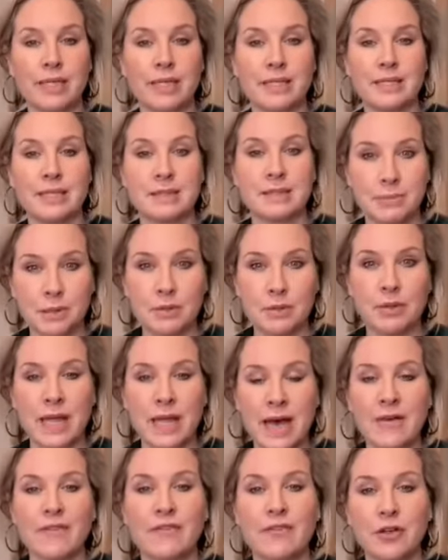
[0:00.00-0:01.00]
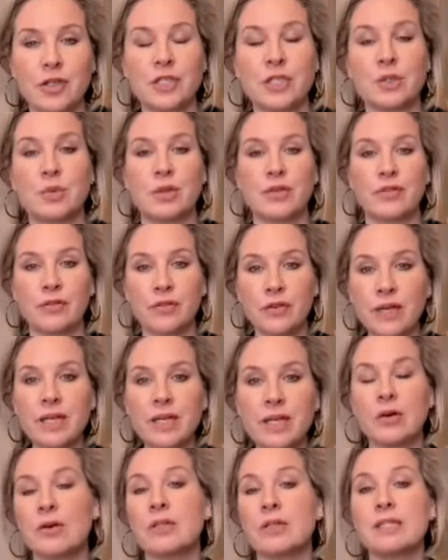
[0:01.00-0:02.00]
is to build that first with free
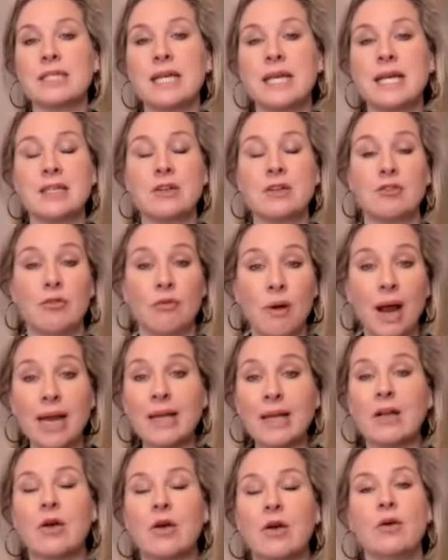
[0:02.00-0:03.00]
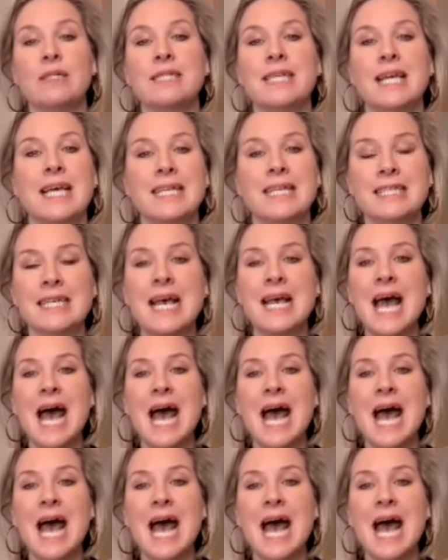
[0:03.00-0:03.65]
content, great content,